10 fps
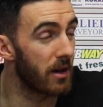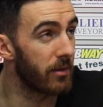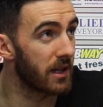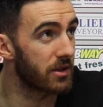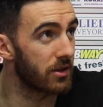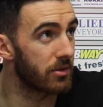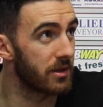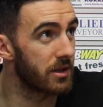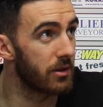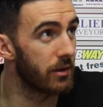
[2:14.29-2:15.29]
Maybe that's got
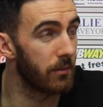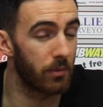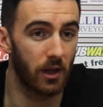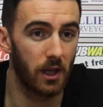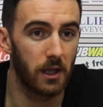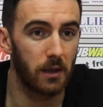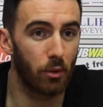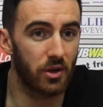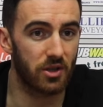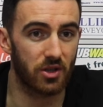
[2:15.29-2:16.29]
something to do with it. But
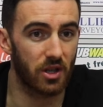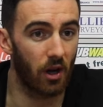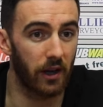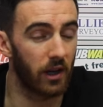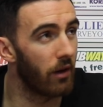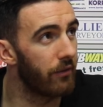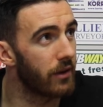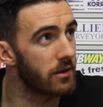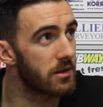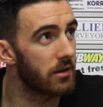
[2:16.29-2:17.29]
boys are just high in
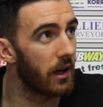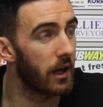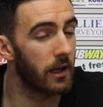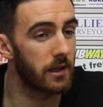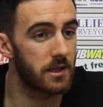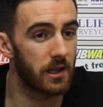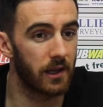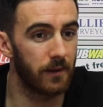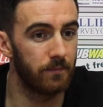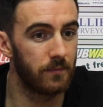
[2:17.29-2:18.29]
confidence.
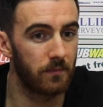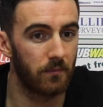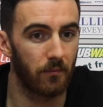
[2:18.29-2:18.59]
And,